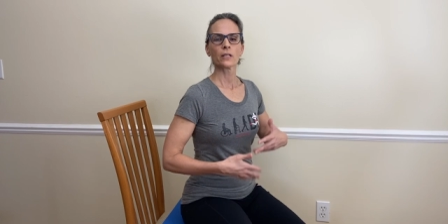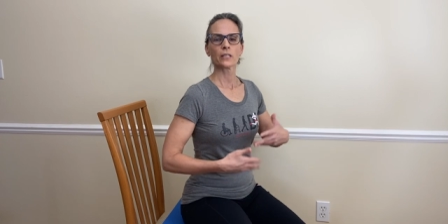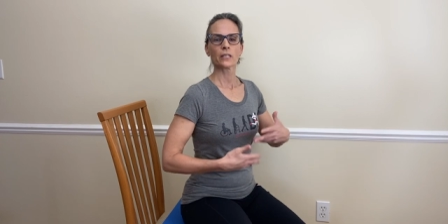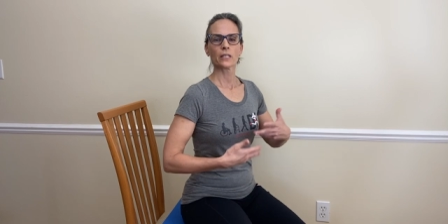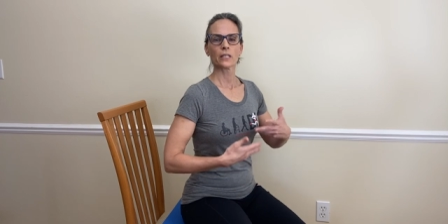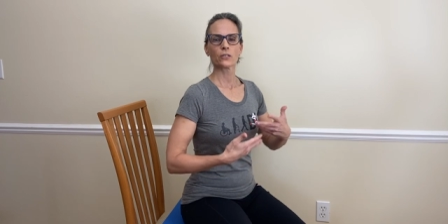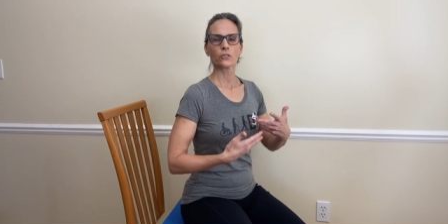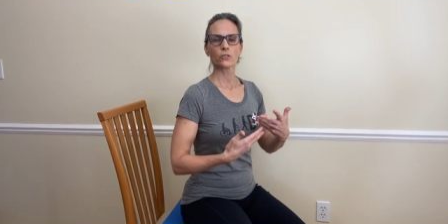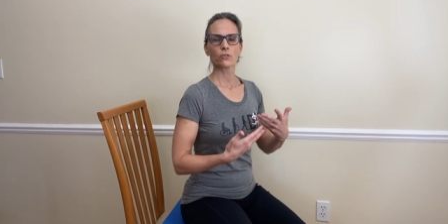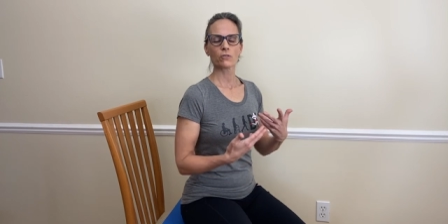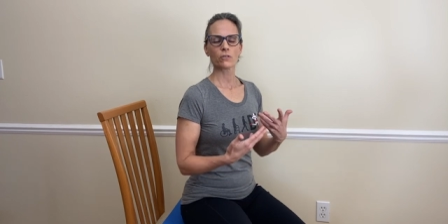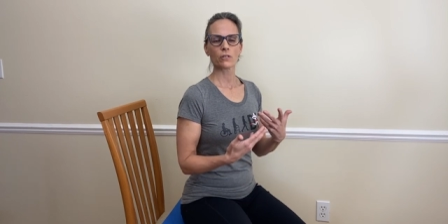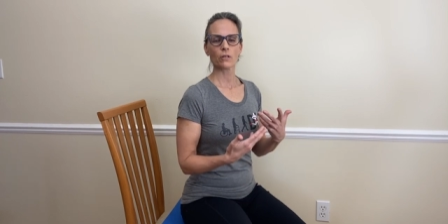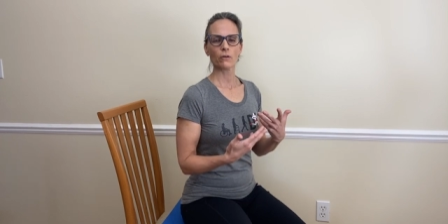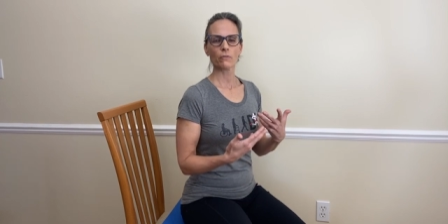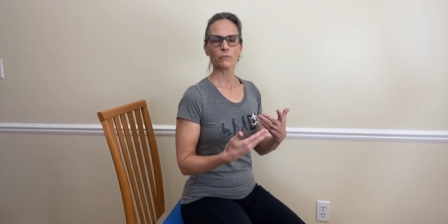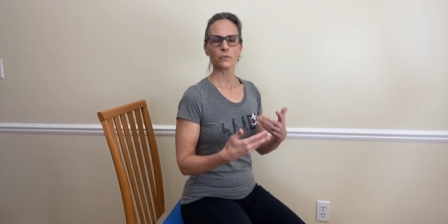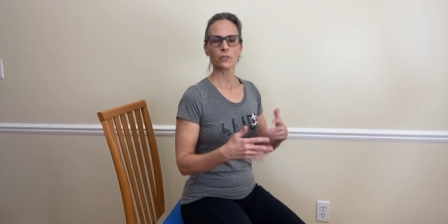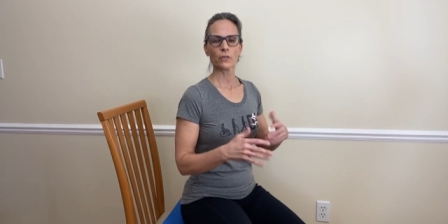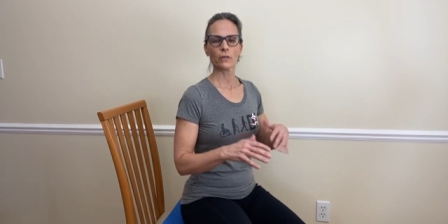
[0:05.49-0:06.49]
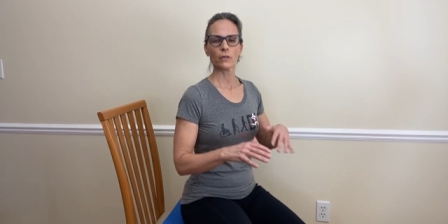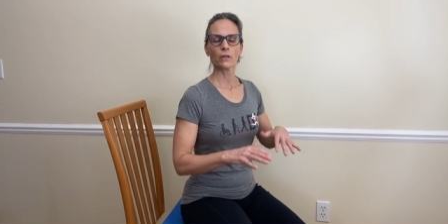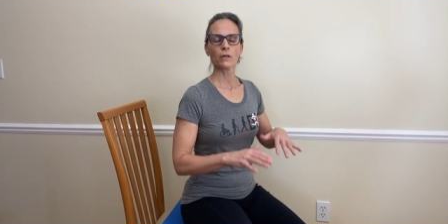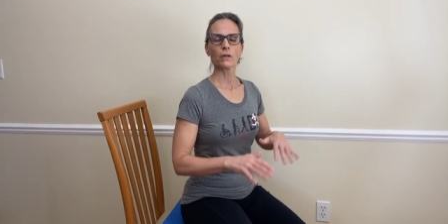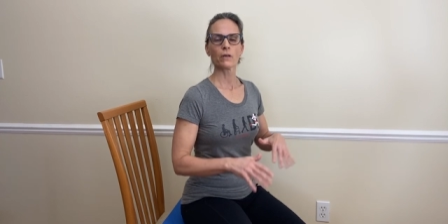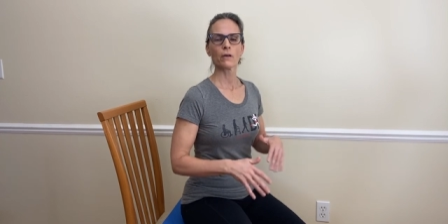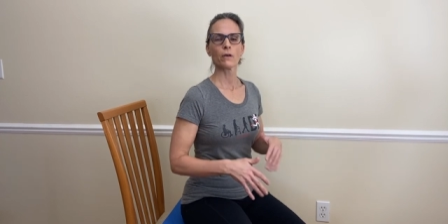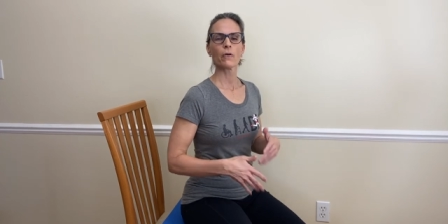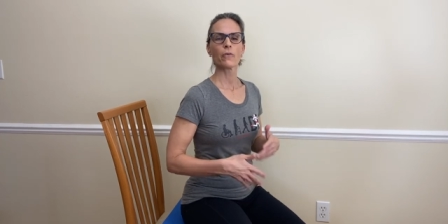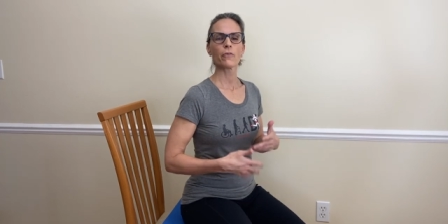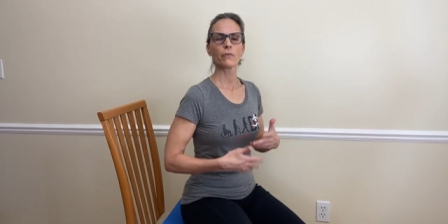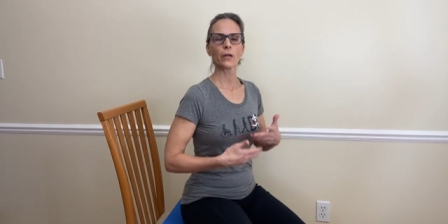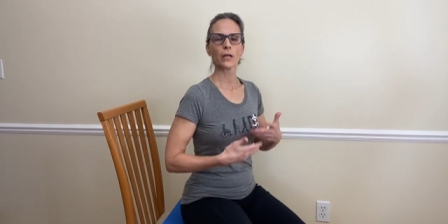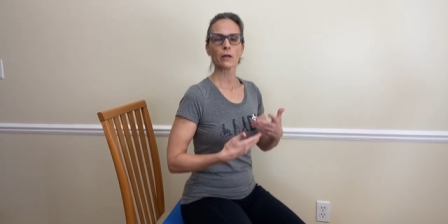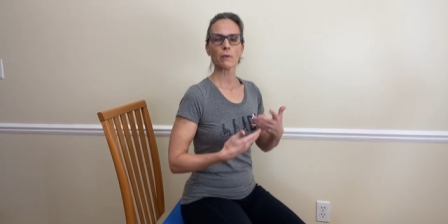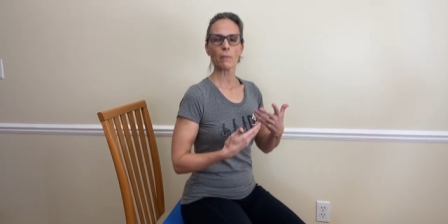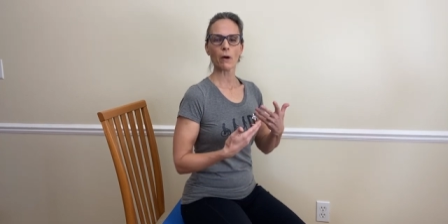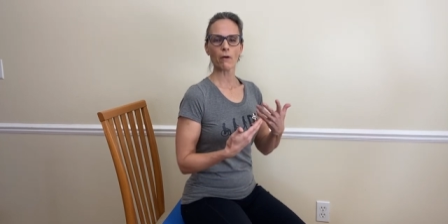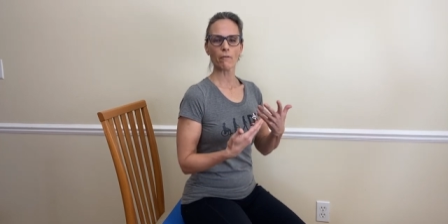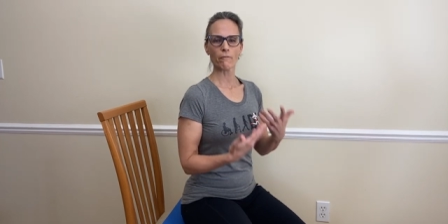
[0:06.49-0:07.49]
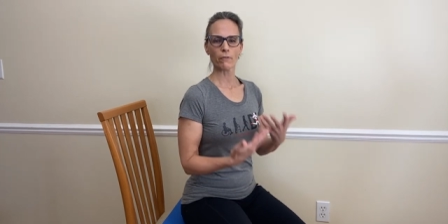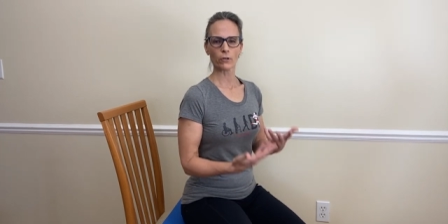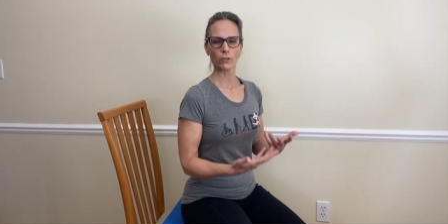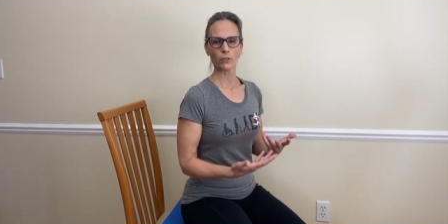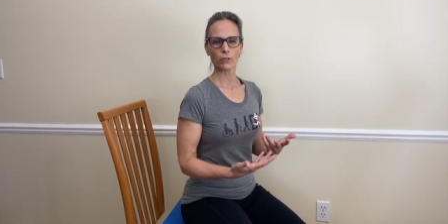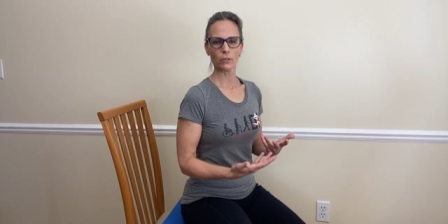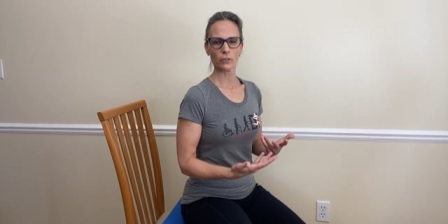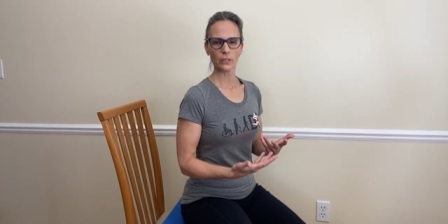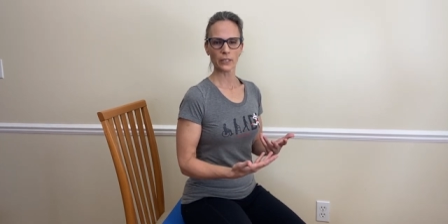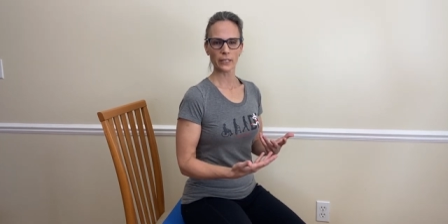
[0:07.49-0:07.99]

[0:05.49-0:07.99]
get yourself to think about vertical